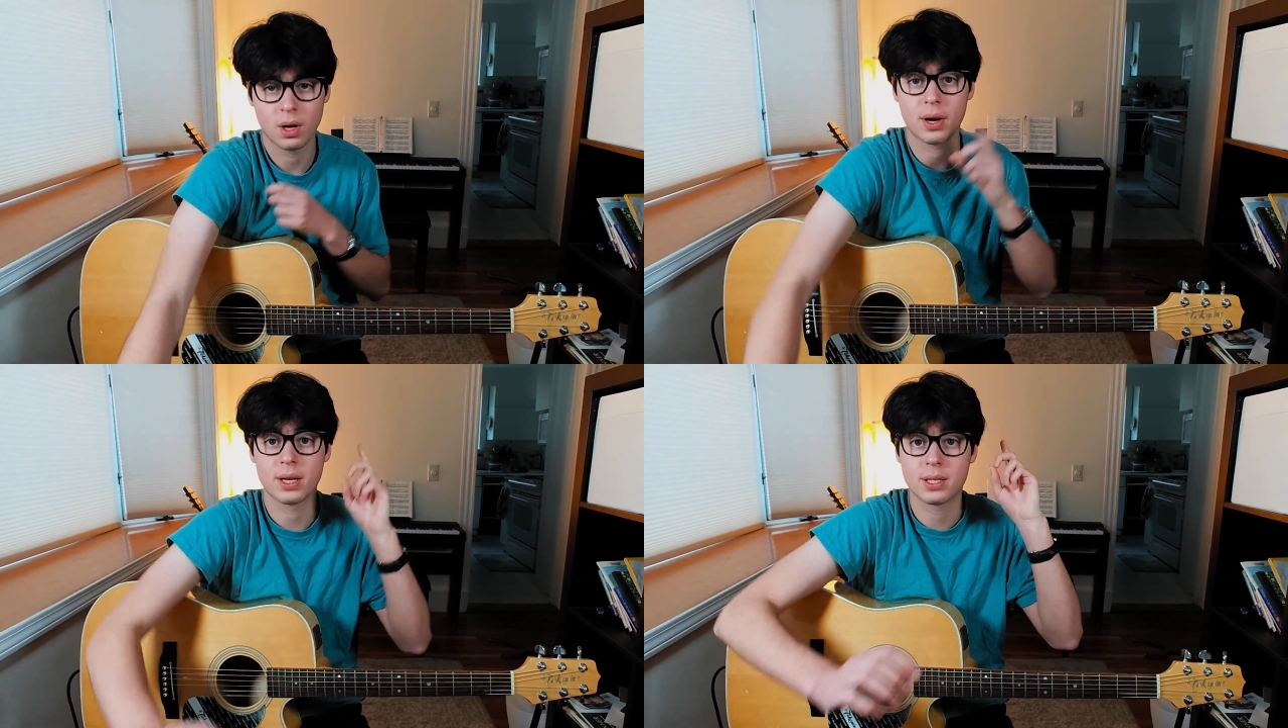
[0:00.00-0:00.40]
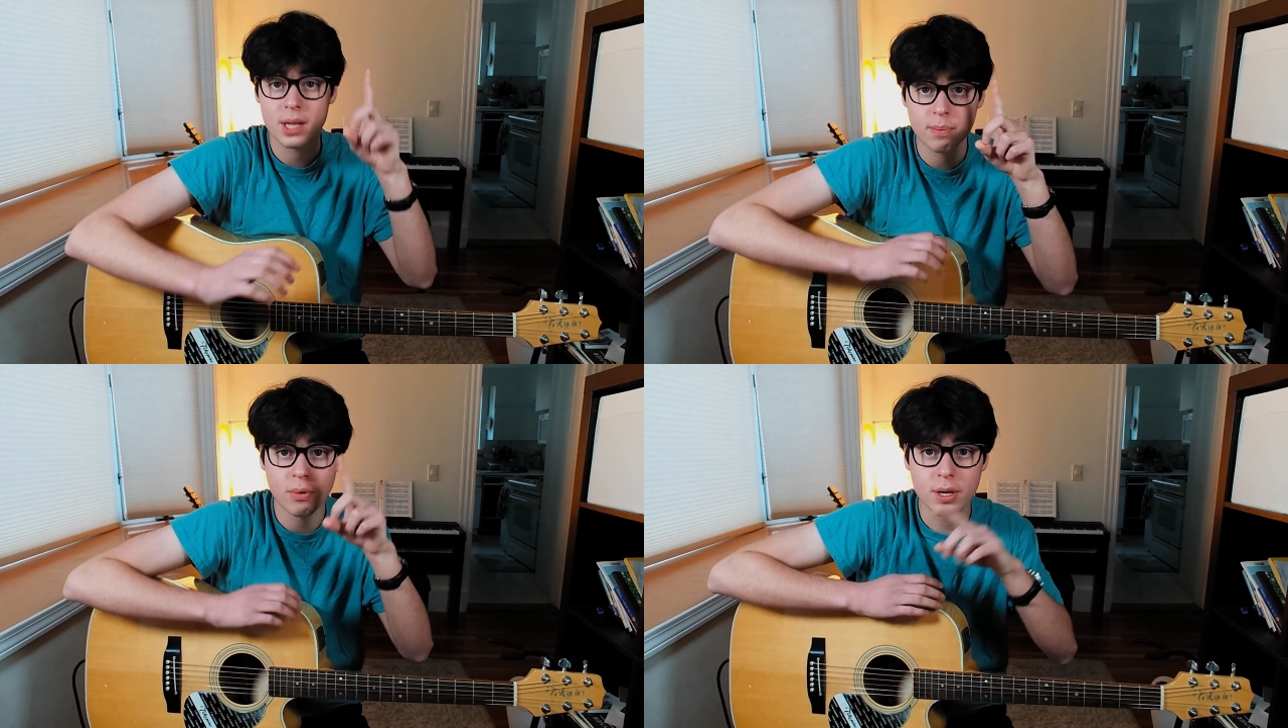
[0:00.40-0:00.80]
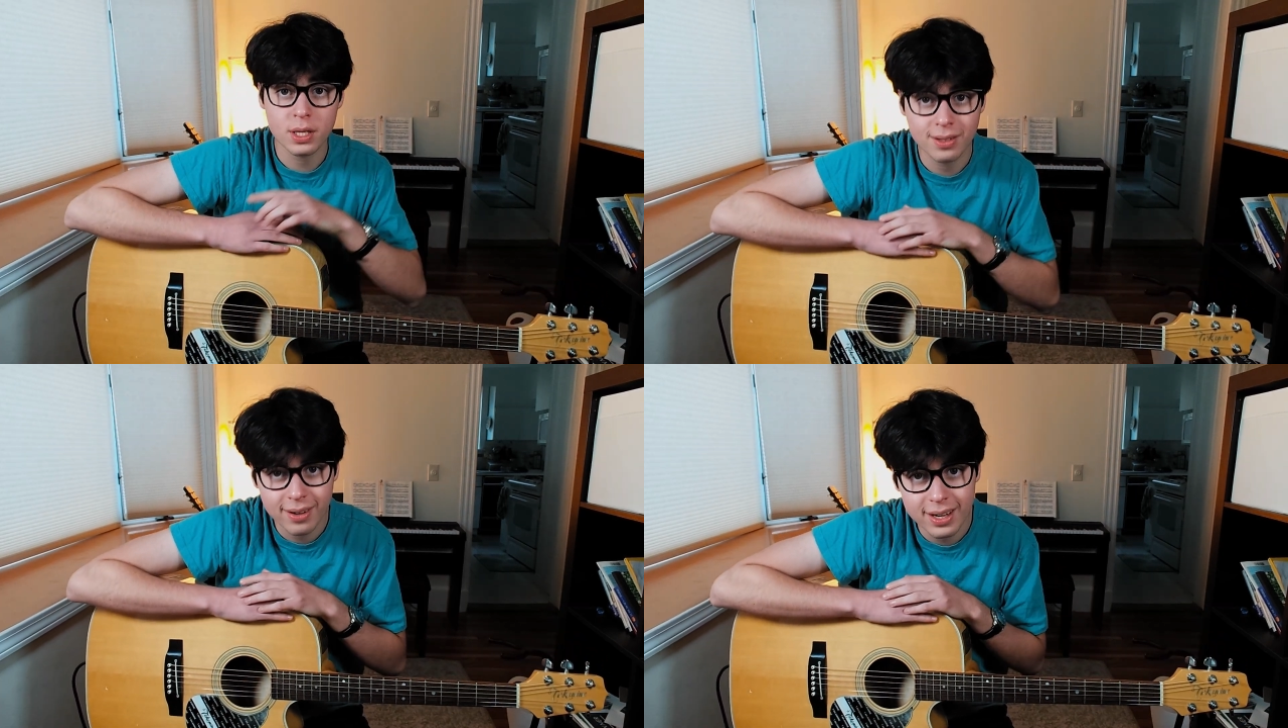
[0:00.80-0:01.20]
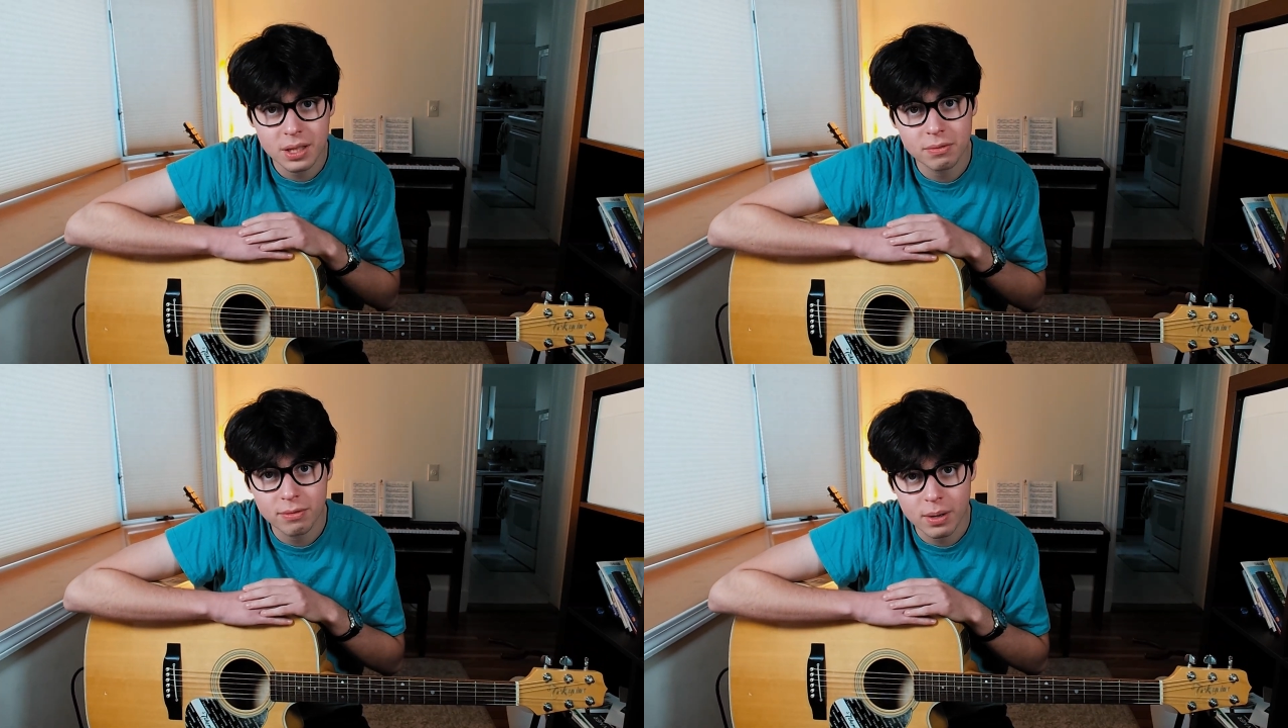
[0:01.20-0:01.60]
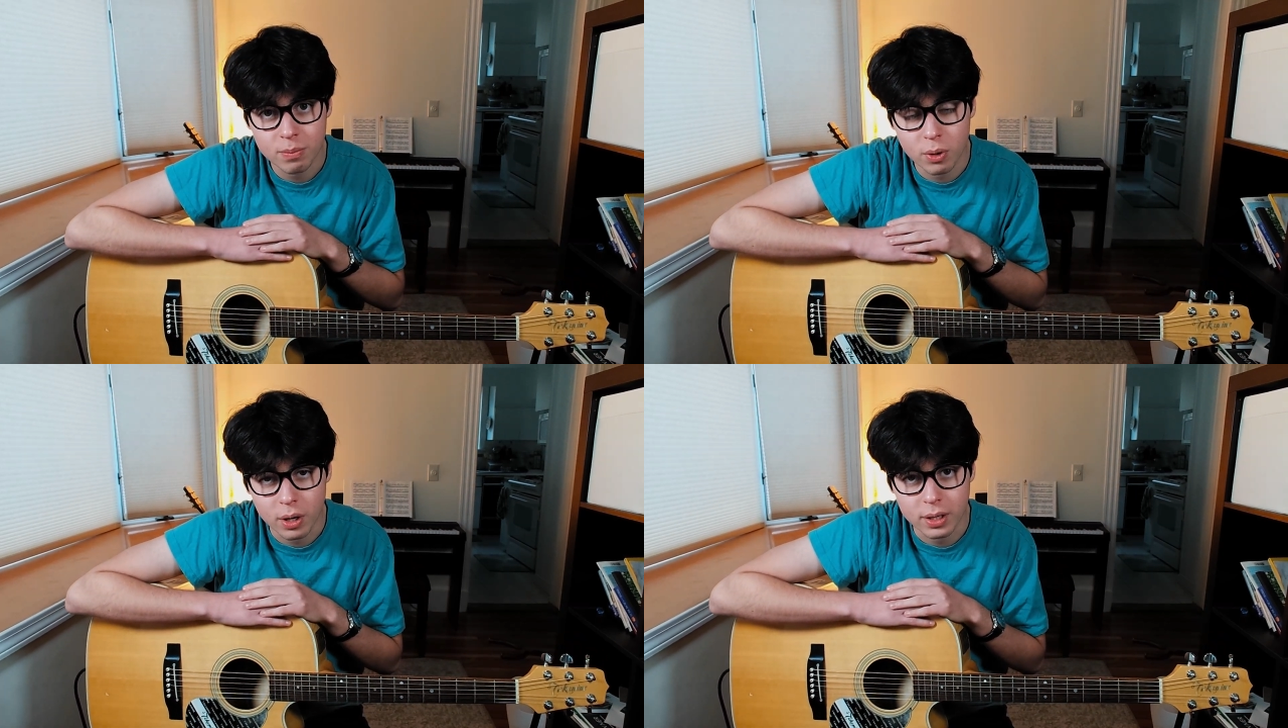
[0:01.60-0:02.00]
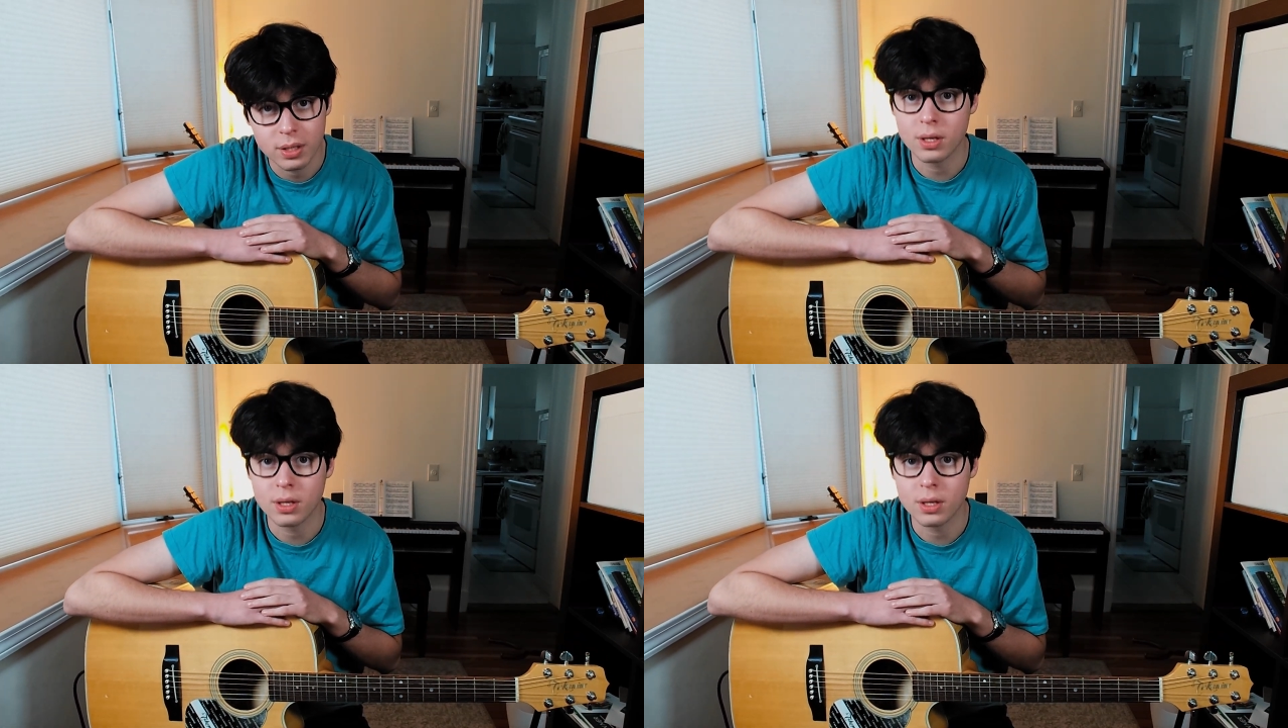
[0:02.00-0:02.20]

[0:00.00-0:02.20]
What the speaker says: Okay, step 1 to learning the fretboard.